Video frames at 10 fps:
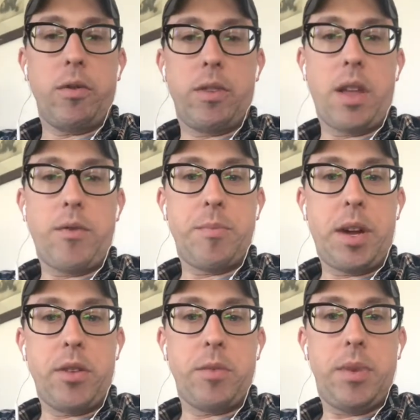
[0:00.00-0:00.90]
7
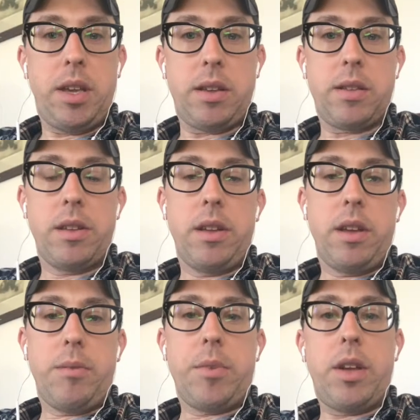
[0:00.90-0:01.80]
pounds a piece,
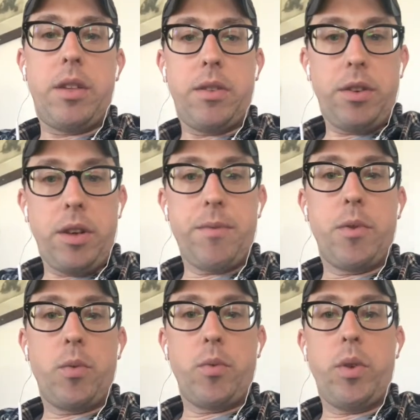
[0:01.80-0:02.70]
but it's enough
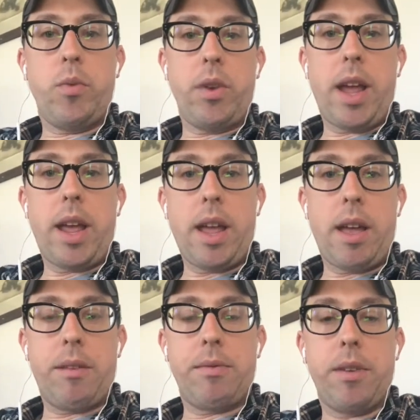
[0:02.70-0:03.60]
for what we would
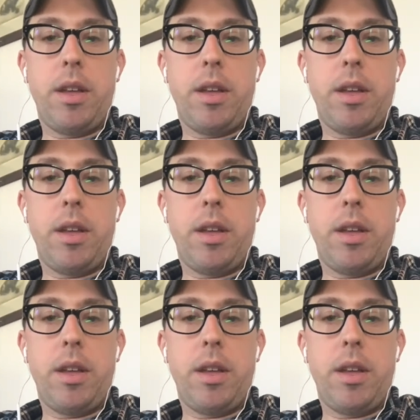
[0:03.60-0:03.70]
have.